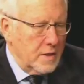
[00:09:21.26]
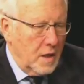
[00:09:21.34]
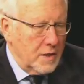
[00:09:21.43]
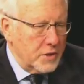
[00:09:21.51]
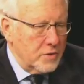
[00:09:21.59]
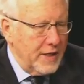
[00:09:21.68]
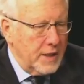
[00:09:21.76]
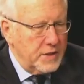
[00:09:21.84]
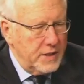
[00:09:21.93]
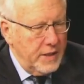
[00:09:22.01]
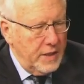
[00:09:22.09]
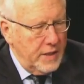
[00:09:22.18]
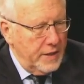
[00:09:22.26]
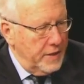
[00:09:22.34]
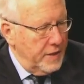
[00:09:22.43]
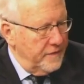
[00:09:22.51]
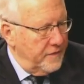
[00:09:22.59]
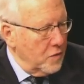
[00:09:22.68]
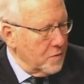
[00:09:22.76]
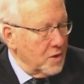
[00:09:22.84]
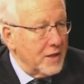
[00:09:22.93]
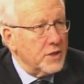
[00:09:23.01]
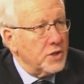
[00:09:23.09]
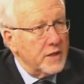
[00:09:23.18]
also not seen the
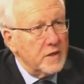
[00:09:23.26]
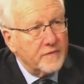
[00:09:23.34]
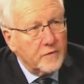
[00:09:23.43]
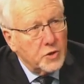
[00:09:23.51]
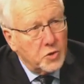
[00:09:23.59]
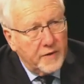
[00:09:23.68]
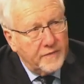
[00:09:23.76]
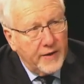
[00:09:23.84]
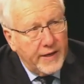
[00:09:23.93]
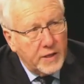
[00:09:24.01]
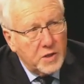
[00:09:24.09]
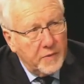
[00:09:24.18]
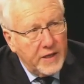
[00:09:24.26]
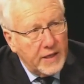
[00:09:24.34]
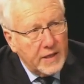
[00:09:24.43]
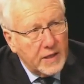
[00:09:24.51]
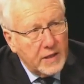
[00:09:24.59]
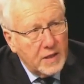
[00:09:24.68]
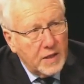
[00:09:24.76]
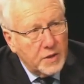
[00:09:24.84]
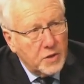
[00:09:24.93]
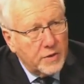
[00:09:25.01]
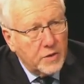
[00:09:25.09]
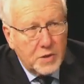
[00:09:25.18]
formal agenda for a joint finance meeting, Mm-mm.
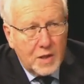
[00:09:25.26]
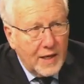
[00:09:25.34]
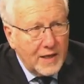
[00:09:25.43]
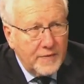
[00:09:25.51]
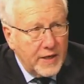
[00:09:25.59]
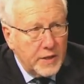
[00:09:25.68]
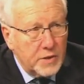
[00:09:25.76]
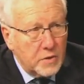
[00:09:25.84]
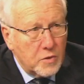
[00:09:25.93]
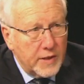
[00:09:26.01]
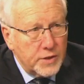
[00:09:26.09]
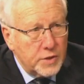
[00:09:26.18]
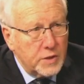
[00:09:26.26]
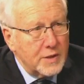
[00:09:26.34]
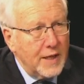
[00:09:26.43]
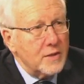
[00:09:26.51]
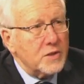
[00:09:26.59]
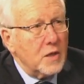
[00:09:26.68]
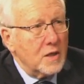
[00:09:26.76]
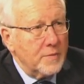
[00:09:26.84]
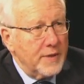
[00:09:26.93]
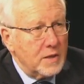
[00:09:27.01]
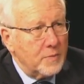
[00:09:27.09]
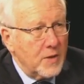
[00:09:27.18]
so there's a lot of unanswered questions. Now let's talk
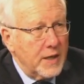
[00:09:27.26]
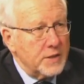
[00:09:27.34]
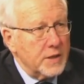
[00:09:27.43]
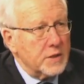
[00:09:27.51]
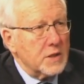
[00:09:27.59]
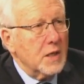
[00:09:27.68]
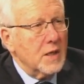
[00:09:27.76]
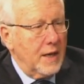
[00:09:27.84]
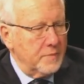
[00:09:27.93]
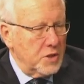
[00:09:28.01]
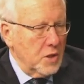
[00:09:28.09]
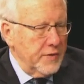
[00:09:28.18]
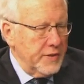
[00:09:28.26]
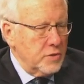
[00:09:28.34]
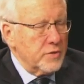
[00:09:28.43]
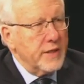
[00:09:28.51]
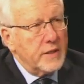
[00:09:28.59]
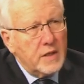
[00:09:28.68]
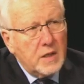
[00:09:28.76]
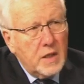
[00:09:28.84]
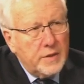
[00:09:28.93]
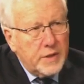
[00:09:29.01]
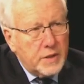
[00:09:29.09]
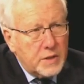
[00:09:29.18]
about the process. I'm so intrigued.
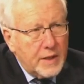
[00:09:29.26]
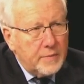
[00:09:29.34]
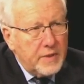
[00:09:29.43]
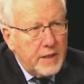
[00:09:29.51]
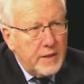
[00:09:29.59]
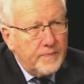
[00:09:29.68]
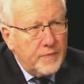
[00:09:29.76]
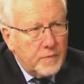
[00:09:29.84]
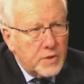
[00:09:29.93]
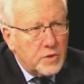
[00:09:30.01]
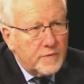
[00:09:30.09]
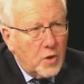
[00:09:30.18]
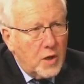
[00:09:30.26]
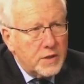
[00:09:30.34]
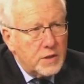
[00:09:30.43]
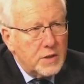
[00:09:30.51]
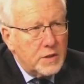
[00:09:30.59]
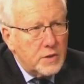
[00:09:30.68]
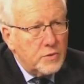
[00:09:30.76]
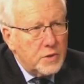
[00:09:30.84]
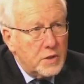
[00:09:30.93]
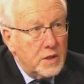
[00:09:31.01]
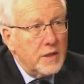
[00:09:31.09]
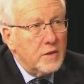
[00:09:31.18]
The Assembly, Mr. Vos, is
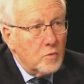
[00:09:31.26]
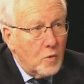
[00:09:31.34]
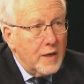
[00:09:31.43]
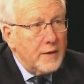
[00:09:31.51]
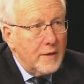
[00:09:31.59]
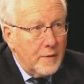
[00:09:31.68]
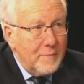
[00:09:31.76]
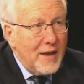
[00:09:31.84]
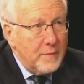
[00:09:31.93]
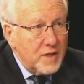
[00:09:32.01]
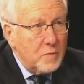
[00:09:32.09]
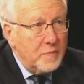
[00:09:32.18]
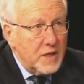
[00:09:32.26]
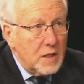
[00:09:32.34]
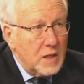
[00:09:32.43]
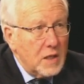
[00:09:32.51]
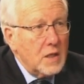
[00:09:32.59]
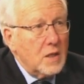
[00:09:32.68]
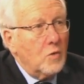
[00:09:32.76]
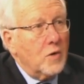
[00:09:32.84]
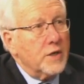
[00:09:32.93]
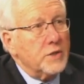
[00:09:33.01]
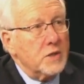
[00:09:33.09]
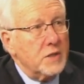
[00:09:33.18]
interested in one mammoth bill,
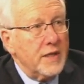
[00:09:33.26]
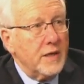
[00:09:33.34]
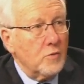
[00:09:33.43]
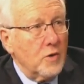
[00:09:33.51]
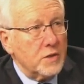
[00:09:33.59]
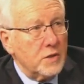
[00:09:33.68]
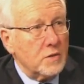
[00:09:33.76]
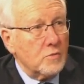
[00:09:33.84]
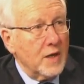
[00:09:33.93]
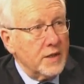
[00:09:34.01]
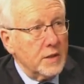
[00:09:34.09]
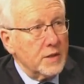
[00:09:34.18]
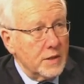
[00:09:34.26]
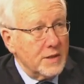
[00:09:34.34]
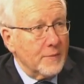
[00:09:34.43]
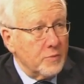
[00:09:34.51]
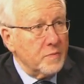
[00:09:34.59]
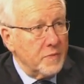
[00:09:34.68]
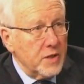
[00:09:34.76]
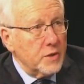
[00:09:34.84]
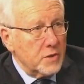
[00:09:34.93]
whereas the Senate wants to run separate bills,